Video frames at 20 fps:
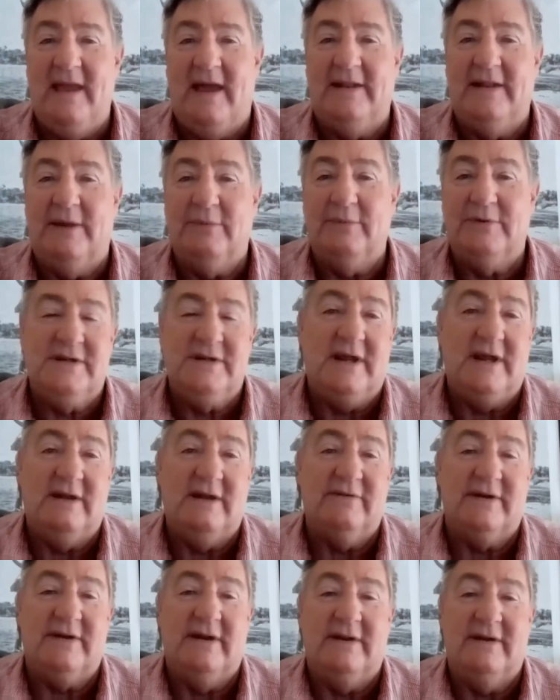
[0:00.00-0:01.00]
and that was the end
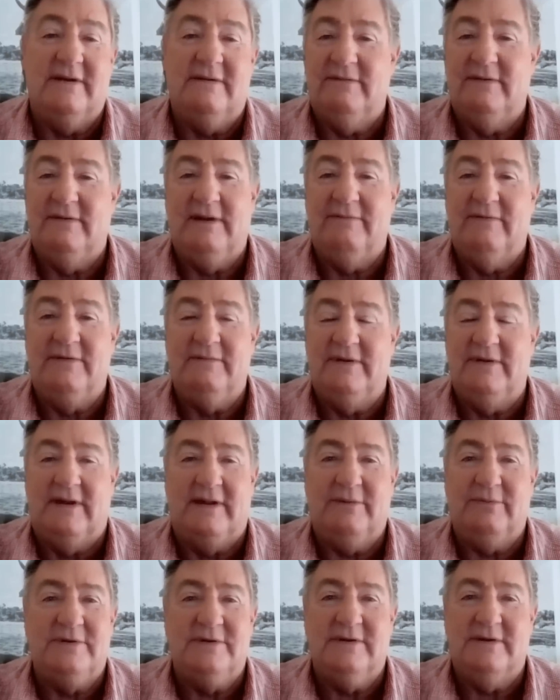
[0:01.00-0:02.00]
of it. And never, you know,
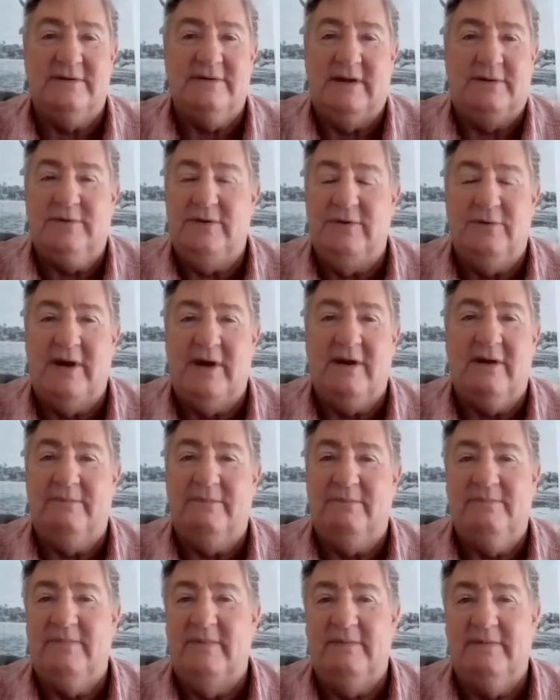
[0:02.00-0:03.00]
that you were
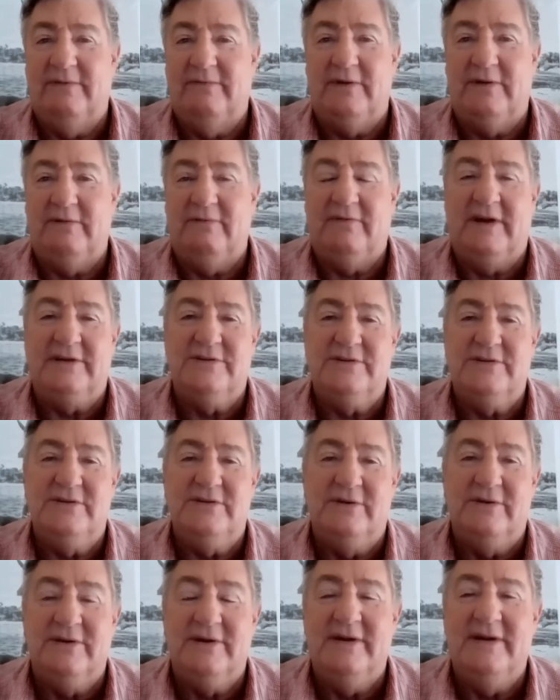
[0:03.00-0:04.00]
now a fully fledged
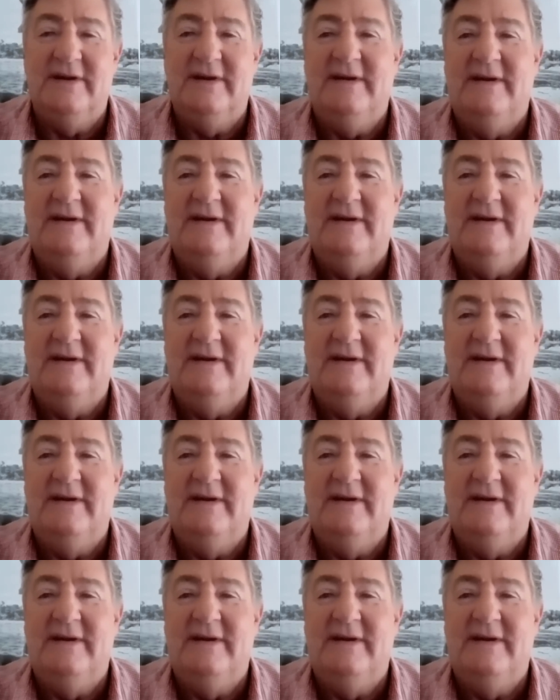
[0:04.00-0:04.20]
student.